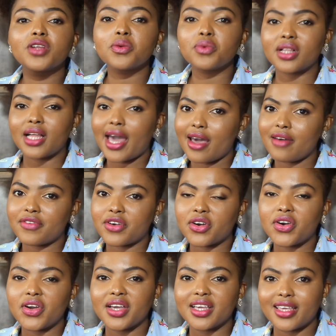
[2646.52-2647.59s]
have her
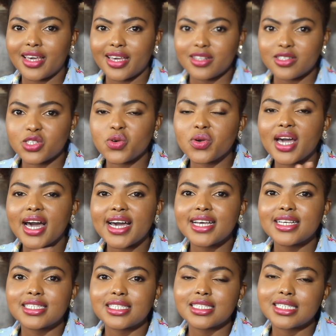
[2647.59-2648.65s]
again. So guys,
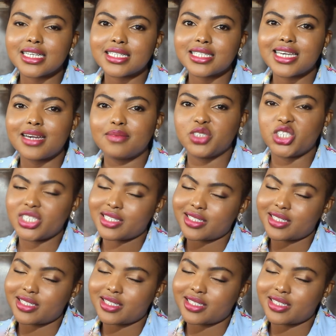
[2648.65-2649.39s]
till next time, cheers.